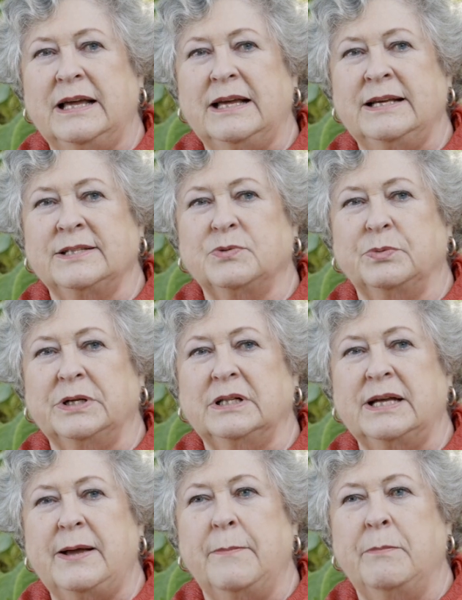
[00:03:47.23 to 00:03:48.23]
is
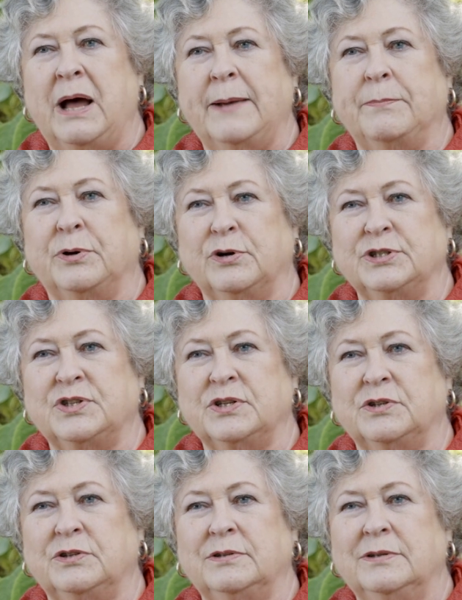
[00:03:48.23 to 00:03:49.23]
really my
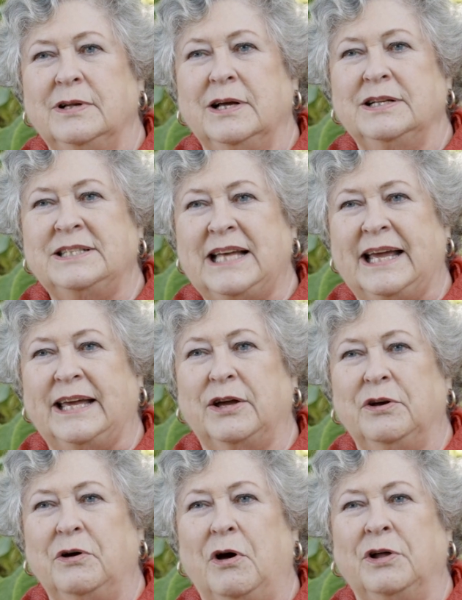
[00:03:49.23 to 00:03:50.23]
personal take
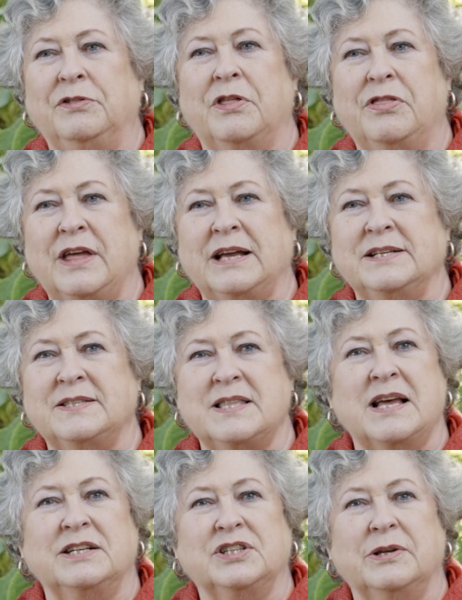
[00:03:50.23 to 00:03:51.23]
on the things
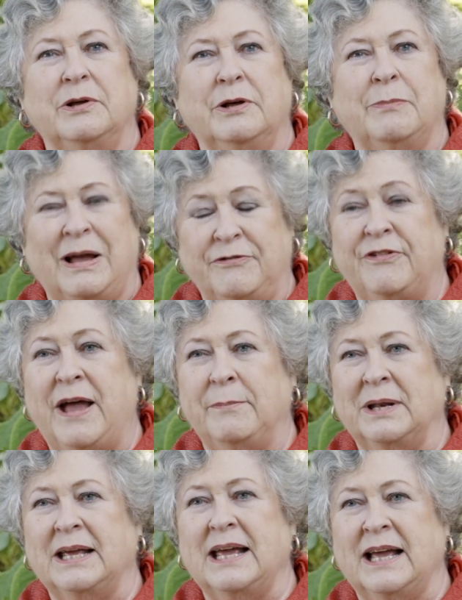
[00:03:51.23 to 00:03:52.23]
that my
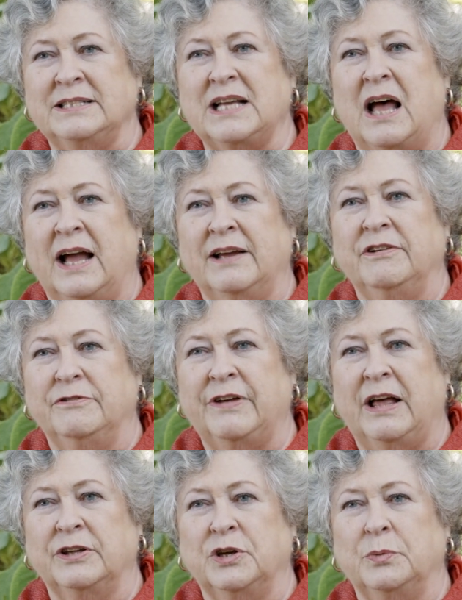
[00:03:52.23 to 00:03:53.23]
family and I
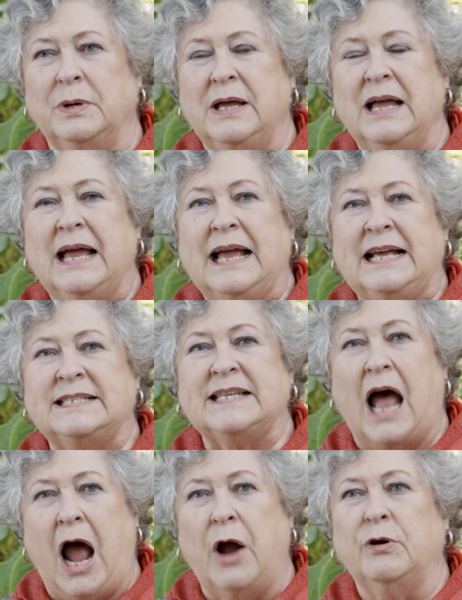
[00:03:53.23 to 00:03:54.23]
value. It's
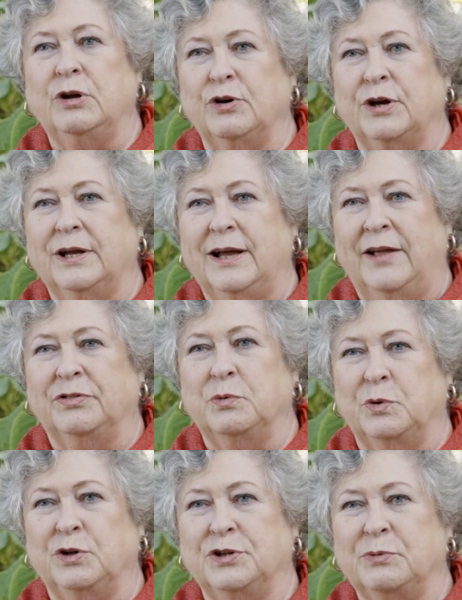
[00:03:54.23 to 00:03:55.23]
our look at the
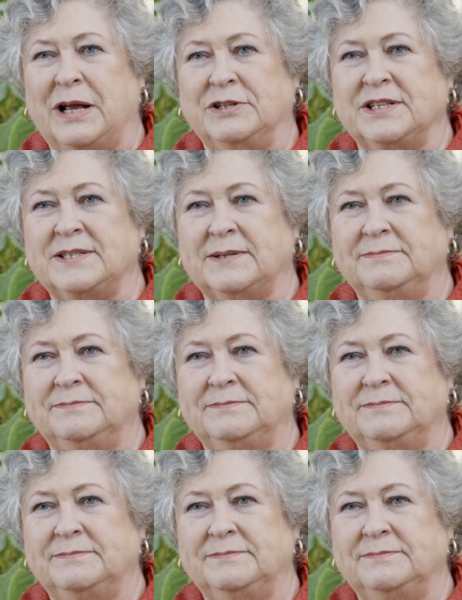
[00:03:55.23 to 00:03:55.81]
world around us.